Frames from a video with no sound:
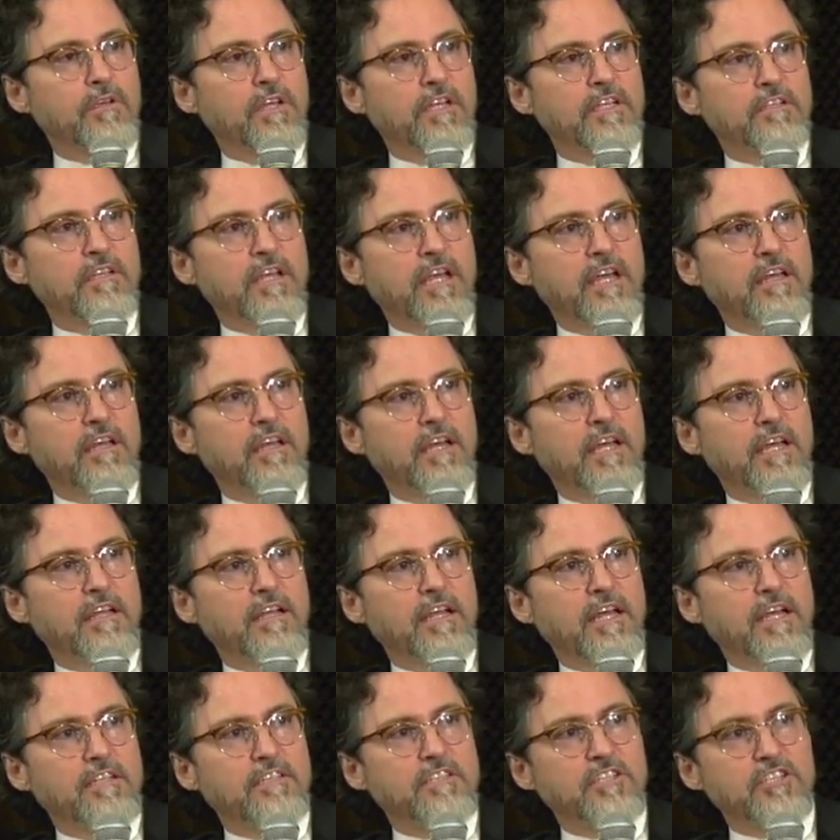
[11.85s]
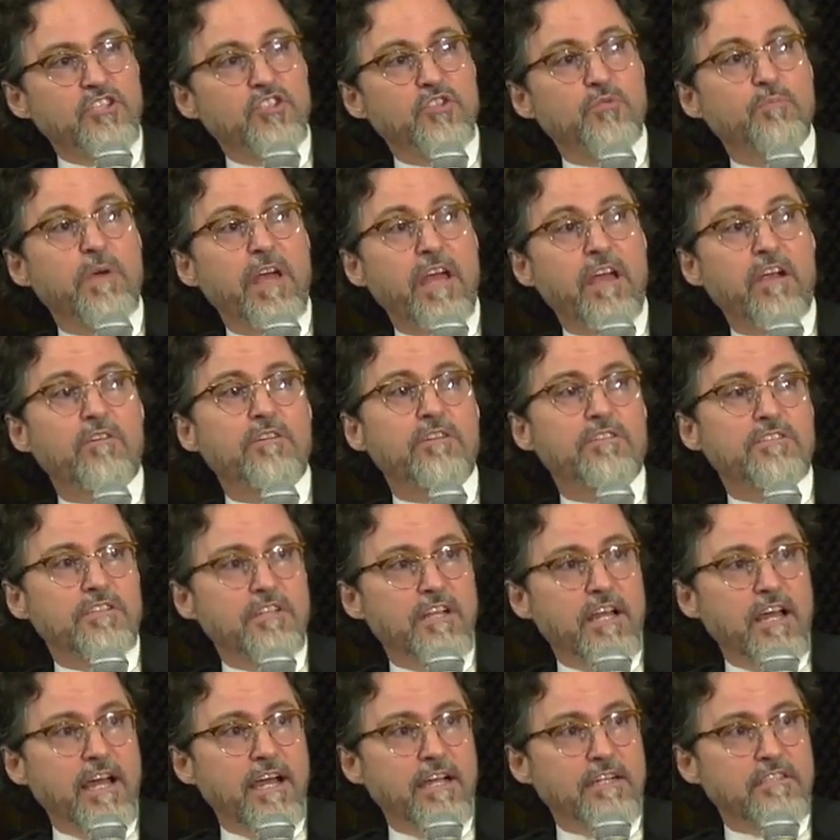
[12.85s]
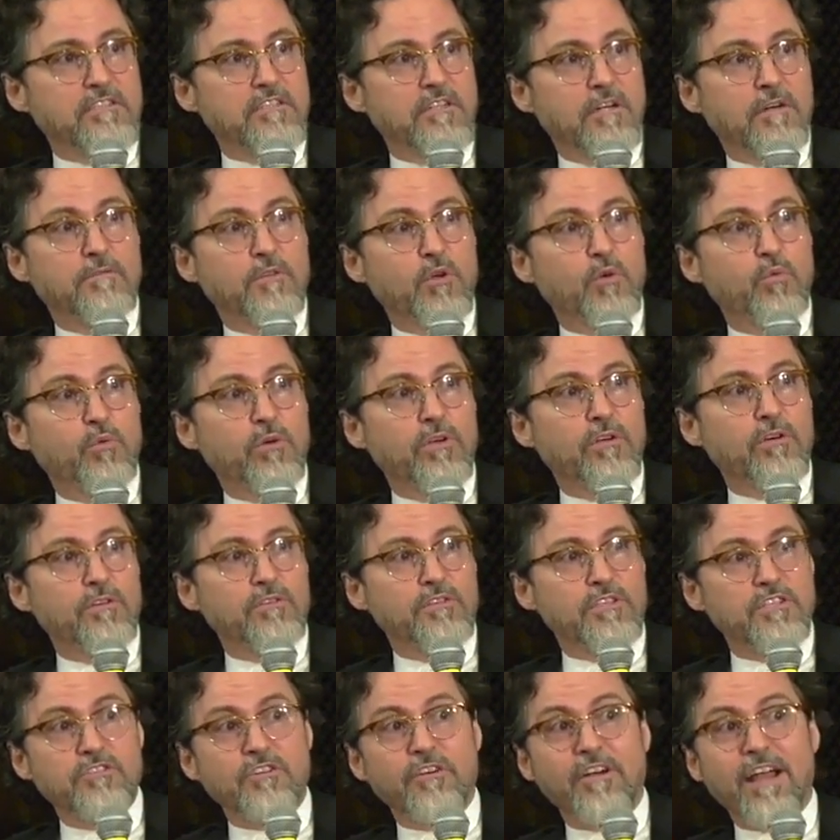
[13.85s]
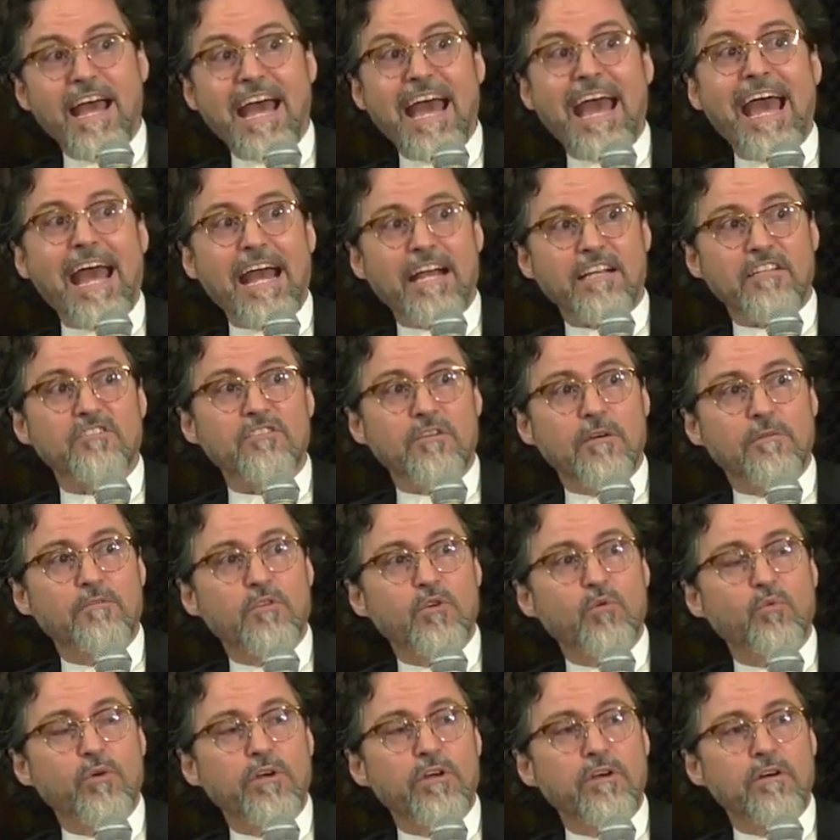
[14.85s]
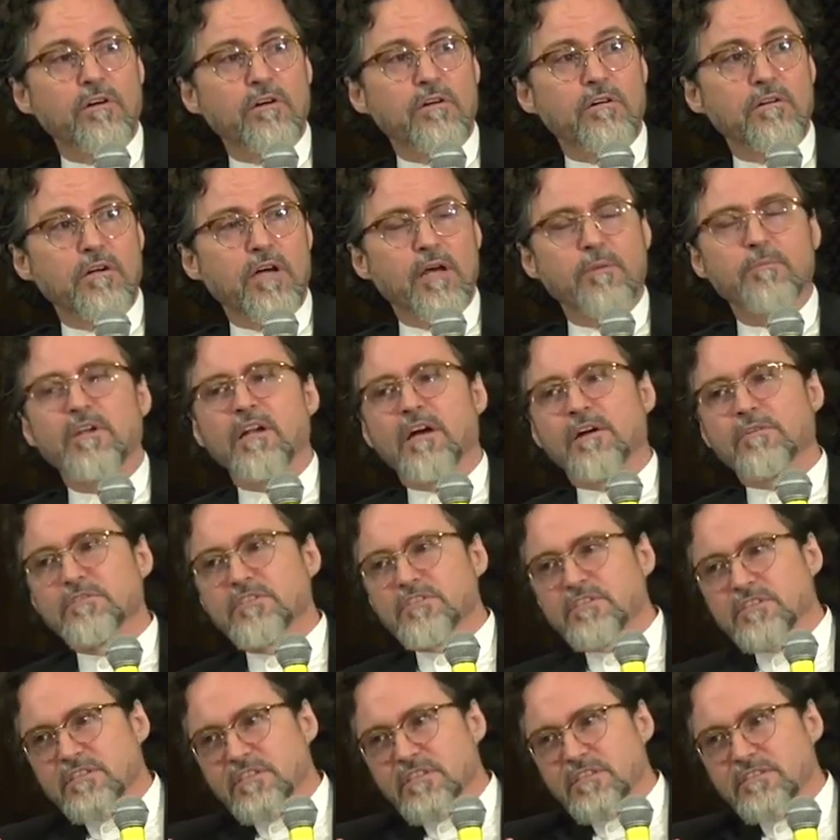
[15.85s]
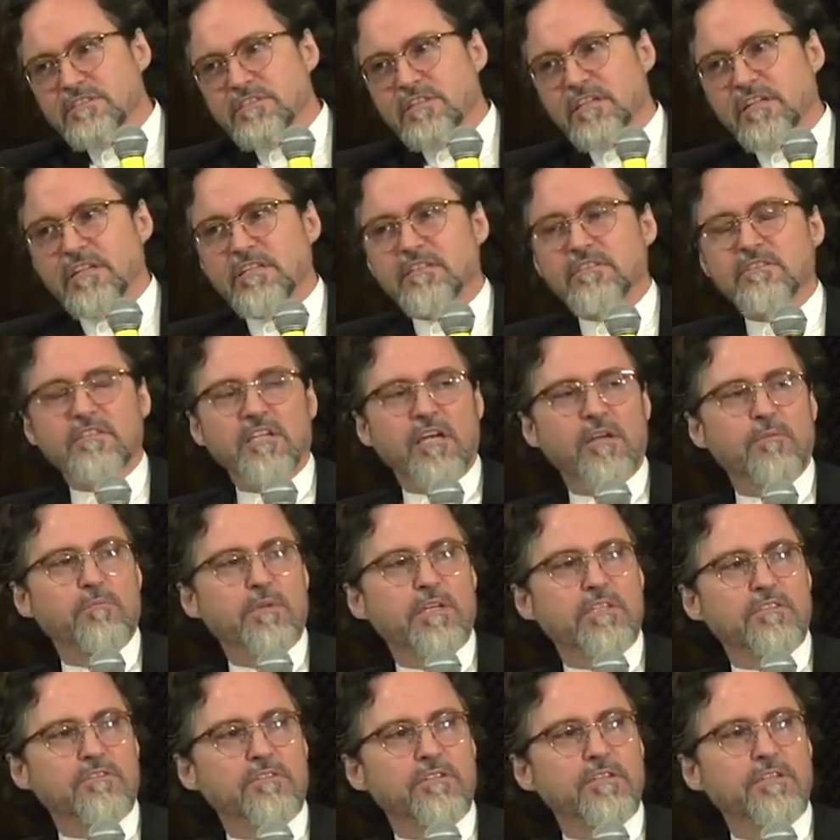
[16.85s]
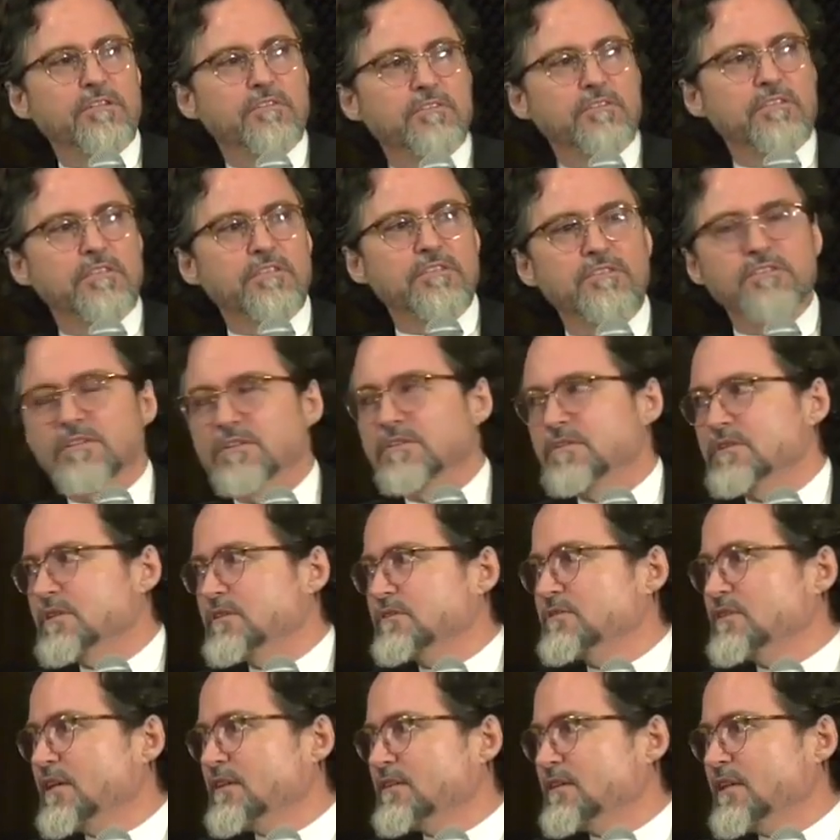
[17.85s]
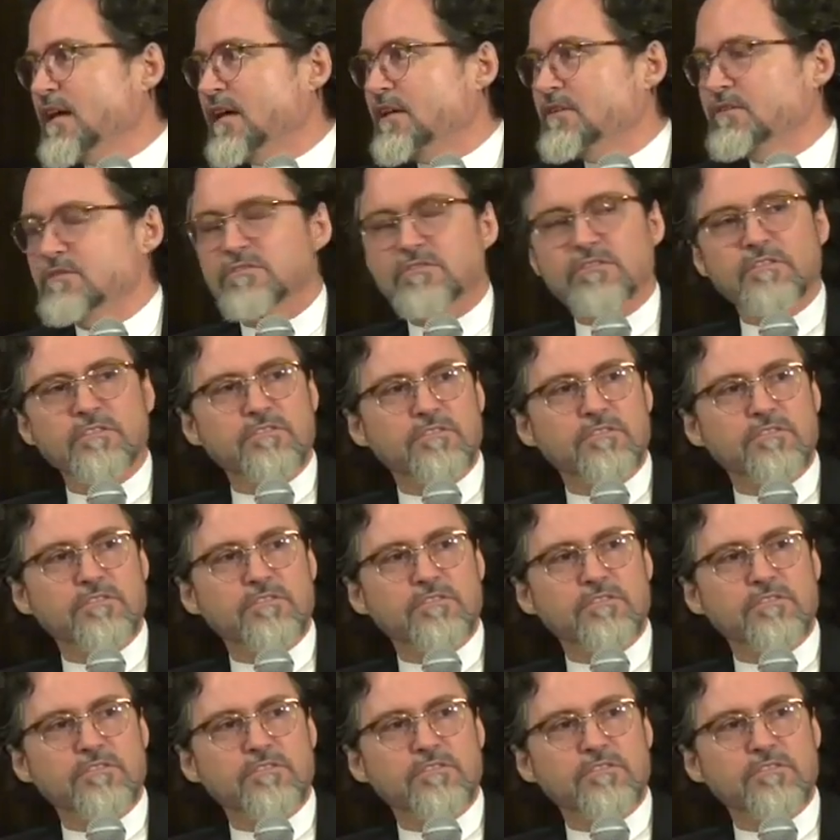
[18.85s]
And despair is an act of the will. These are acts of the will. I mean, obviously, setting aside mental illness and things like that, this